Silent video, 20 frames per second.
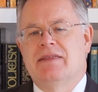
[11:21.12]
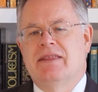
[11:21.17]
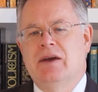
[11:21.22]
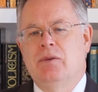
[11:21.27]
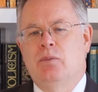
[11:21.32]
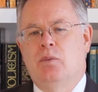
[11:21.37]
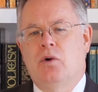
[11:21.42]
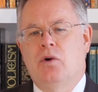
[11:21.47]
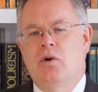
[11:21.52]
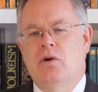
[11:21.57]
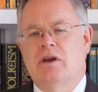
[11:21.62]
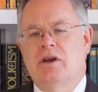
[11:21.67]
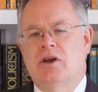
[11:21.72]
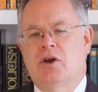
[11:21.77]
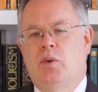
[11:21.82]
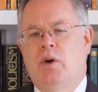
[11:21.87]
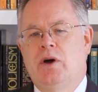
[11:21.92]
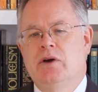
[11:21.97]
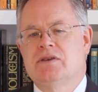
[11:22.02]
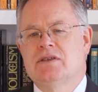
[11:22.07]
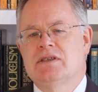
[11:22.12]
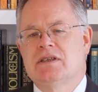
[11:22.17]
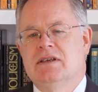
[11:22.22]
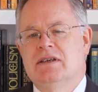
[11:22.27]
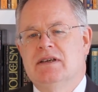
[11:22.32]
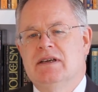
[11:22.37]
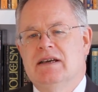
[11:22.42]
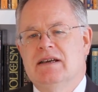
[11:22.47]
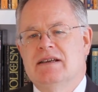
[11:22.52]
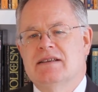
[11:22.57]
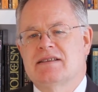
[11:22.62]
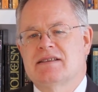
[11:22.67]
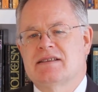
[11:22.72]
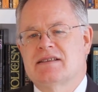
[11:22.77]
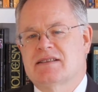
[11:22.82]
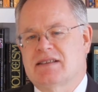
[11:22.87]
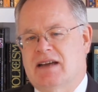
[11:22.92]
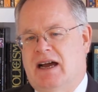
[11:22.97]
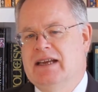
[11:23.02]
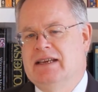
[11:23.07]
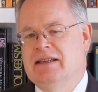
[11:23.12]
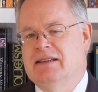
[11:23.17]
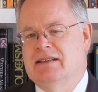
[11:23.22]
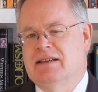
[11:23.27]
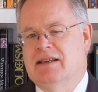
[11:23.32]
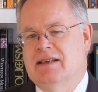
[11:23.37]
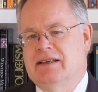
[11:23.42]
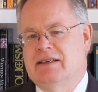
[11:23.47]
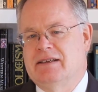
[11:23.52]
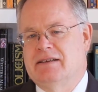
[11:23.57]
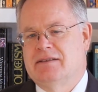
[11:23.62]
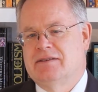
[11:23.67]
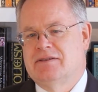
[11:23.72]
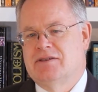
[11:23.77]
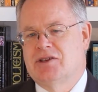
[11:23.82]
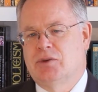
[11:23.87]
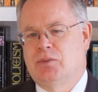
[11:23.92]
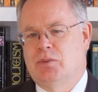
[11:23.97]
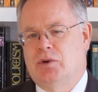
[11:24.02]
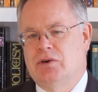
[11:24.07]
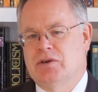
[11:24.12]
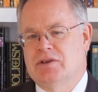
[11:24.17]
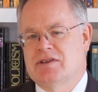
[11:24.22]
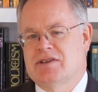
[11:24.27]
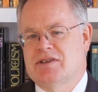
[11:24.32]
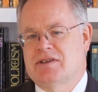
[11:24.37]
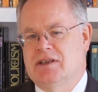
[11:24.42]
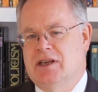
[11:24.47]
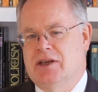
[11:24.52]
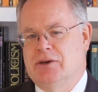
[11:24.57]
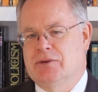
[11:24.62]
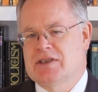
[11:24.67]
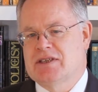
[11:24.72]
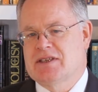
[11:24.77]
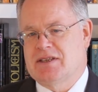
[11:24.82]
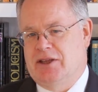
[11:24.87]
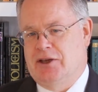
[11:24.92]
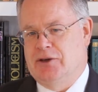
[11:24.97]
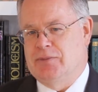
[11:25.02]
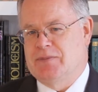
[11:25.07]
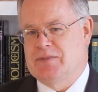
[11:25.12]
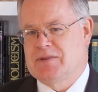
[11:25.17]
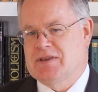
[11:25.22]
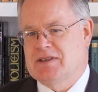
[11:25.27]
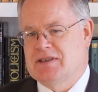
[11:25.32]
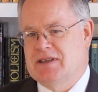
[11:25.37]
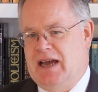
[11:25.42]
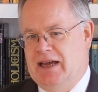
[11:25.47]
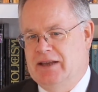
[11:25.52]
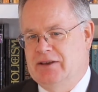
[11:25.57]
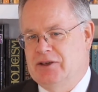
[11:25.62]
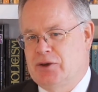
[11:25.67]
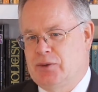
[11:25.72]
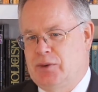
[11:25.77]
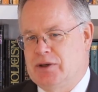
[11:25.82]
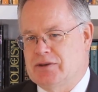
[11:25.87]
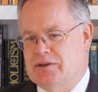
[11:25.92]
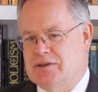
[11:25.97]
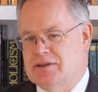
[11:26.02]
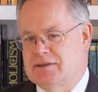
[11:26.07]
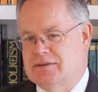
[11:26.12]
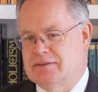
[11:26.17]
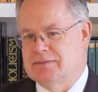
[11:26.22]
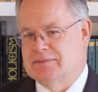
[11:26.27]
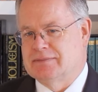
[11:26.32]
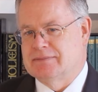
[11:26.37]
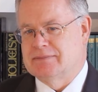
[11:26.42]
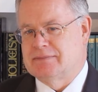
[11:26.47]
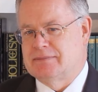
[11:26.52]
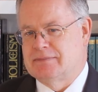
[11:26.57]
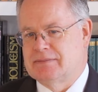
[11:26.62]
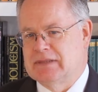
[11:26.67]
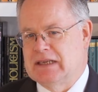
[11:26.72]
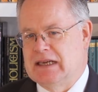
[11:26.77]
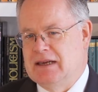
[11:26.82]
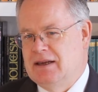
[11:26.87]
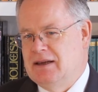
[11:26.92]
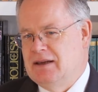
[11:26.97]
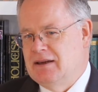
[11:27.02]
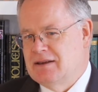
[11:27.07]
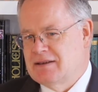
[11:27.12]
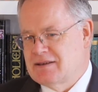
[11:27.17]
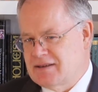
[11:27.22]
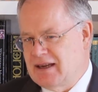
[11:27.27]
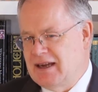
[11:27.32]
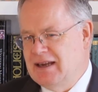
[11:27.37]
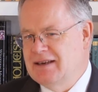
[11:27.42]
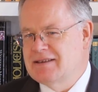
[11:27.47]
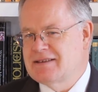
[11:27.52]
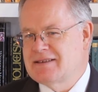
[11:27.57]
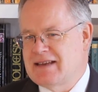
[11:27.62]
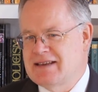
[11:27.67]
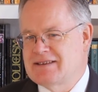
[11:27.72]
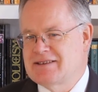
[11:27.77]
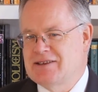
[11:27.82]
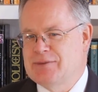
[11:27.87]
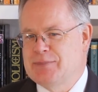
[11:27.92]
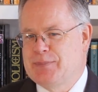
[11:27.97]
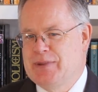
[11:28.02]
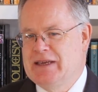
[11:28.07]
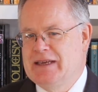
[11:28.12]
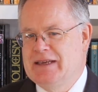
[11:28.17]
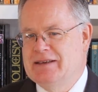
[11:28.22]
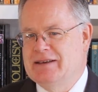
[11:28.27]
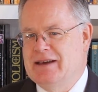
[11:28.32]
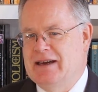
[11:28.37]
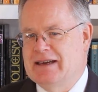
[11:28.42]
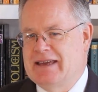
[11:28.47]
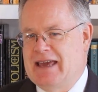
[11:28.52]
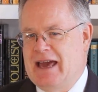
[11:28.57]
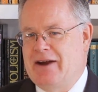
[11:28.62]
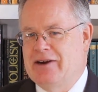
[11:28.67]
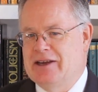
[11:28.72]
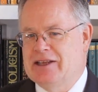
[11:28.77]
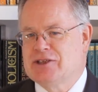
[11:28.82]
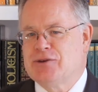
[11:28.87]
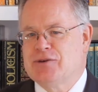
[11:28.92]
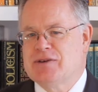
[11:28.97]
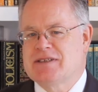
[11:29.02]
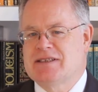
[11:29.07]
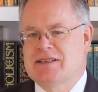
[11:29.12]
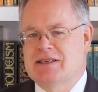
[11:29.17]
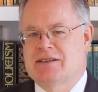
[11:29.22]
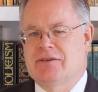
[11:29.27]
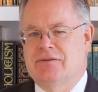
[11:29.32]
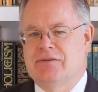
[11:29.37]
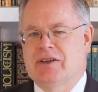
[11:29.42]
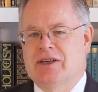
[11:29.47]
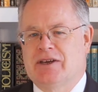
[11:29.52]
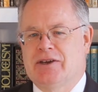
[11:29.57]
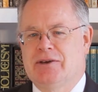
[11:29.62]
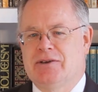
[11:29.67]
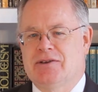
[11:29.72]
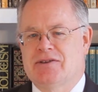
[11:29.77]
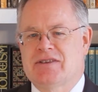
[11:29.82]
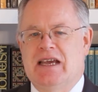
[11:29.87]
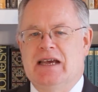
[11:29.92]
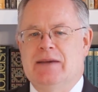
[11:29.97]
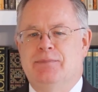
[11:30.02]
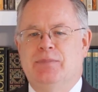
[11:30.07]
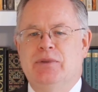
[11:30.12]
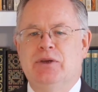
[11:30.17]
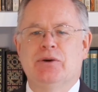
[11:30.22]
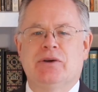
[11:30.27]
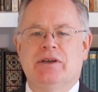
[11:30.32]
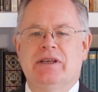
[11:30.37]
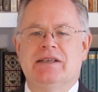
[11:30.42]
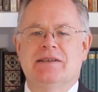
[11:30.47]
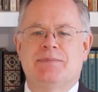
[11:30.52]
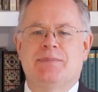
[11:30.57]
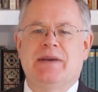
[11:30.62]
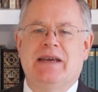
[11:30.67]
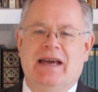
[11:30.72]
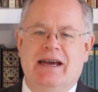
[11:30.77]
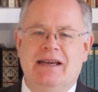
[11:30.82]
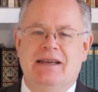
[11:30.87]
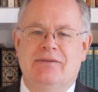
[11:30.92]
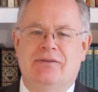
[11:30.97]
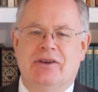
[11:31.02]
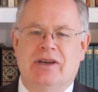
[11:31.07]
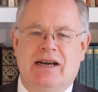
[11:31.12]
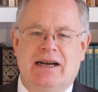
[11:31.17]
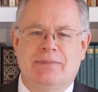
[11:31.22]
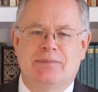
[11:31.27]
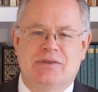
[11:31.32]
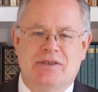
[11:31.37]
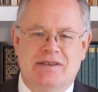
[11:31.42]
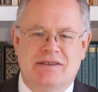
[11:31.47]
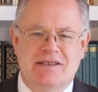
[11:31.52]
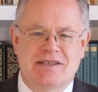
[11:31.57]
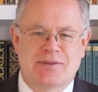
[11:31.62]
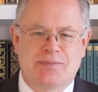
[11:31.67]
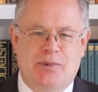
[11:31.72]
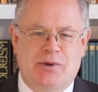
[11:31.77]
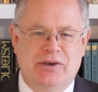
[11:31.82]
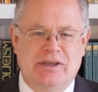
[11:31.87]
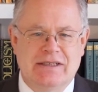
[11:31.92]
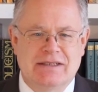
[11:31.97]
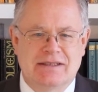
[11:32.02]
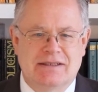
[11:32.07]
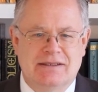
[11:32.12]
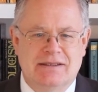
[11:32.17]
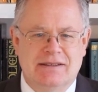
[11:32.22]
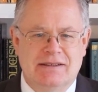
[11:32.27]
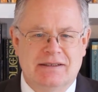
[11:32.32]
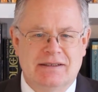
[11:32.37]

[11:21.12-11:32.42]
They walk, quote, "silently towards the lower slopes," unquote. Silence hasn't been a characteristic of the girls' ebullient behaviour up to this point.